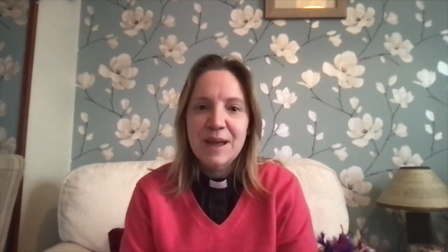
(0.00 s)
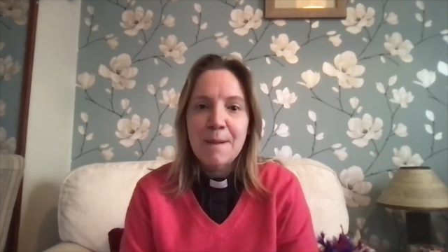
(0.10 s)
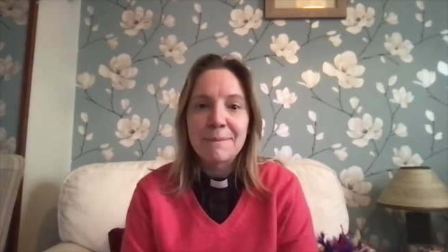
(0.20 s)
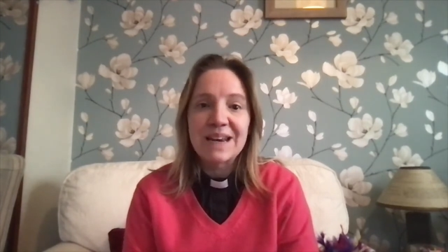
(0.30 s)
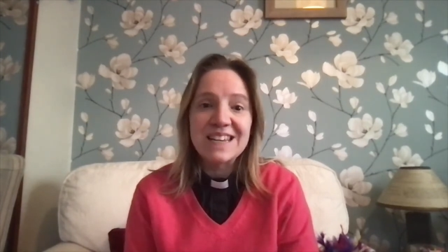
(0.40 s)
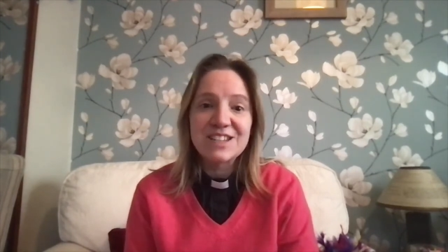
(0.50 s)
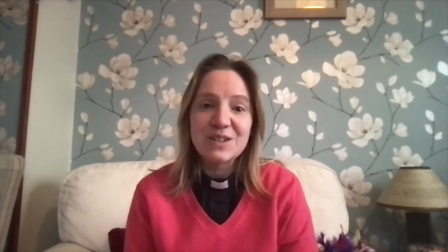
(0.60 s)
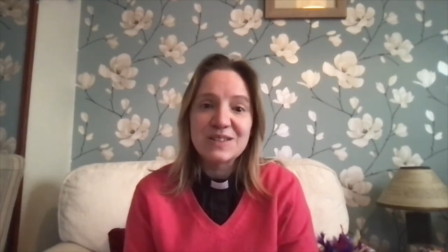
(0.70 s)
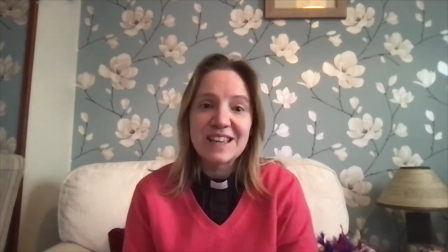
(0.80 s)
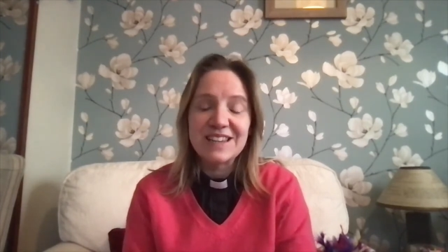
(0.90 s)
Please do
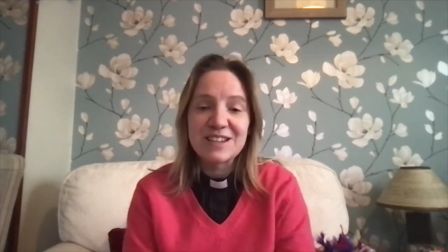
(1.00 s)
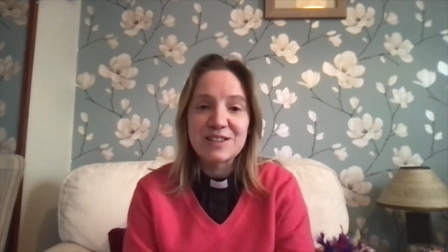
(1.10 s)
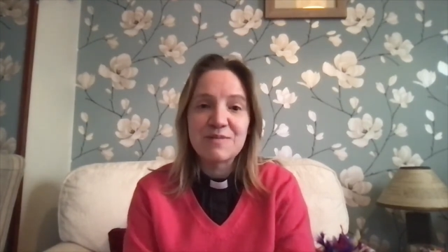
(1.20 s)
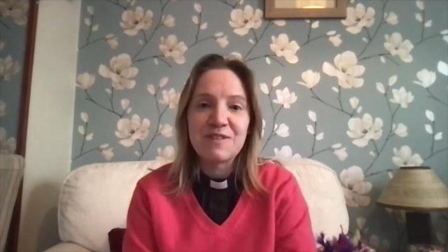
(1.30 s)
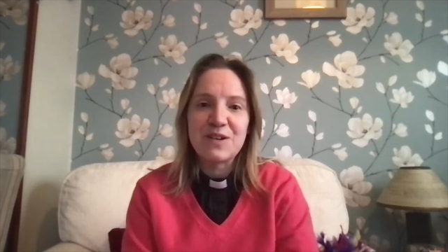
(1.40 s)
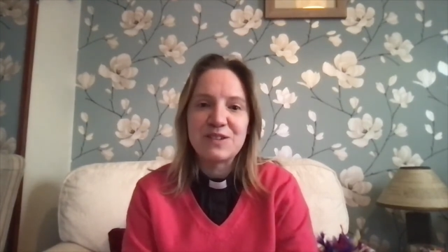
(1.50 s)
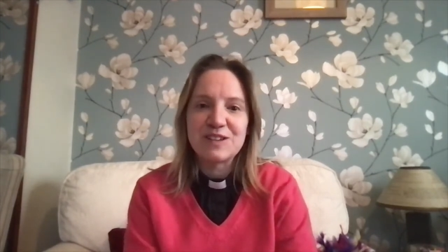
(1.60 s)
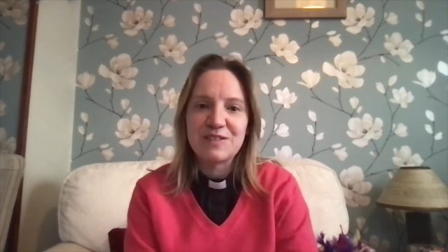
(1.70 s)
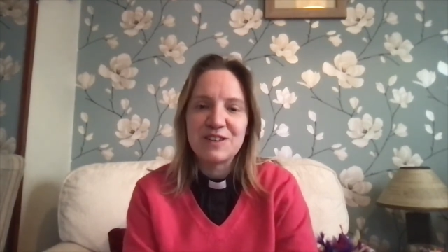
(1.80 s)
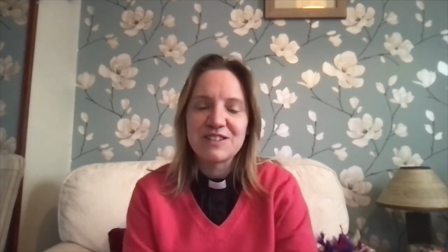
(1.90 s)
send us some
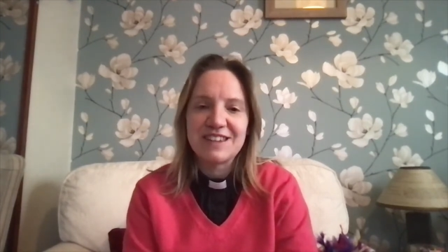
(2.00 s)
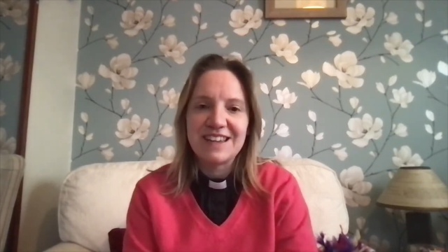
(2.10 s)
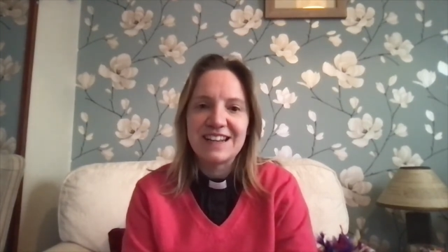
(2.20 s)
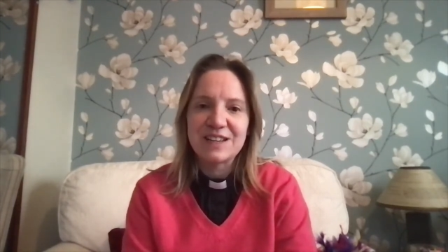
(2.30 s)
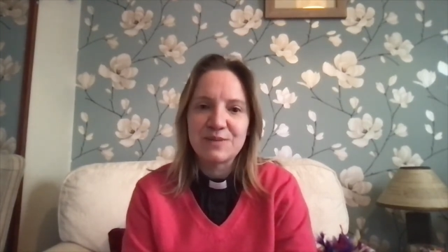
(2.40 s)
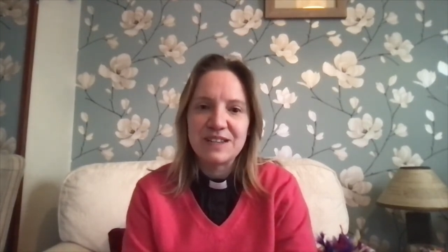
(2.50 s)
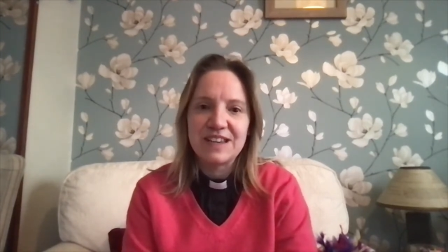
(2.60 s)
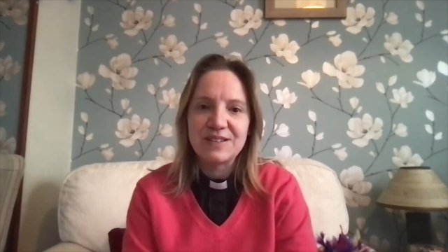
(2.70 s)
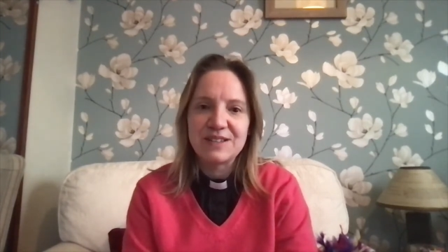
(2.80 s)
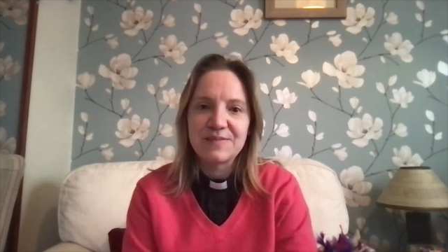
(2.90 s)
photos of your stained glass
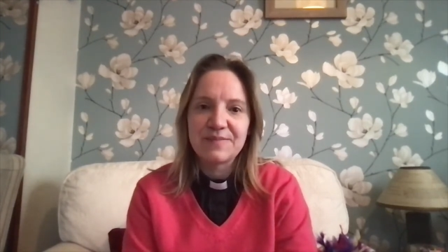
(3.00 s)
windows.